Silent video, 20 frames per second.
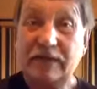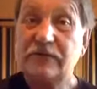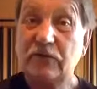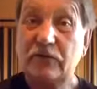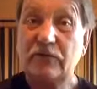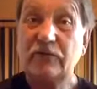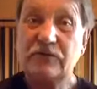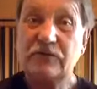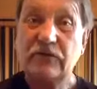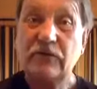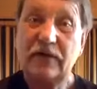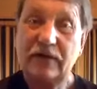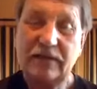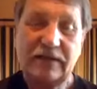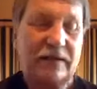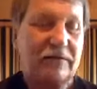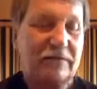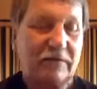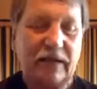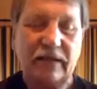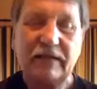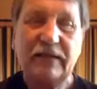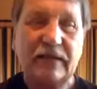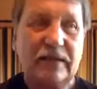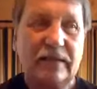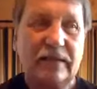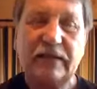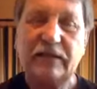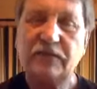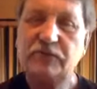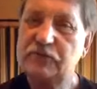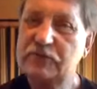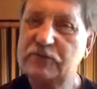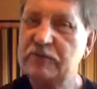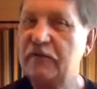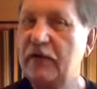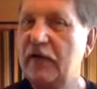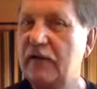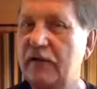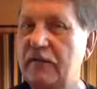so you know, I think in the interest
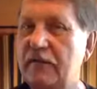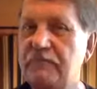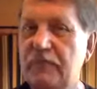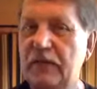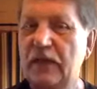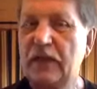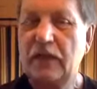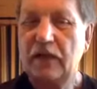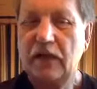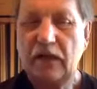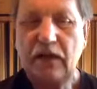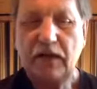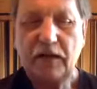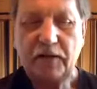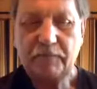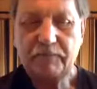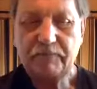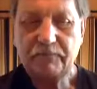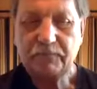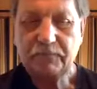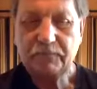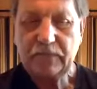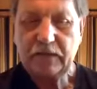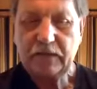of kind of um,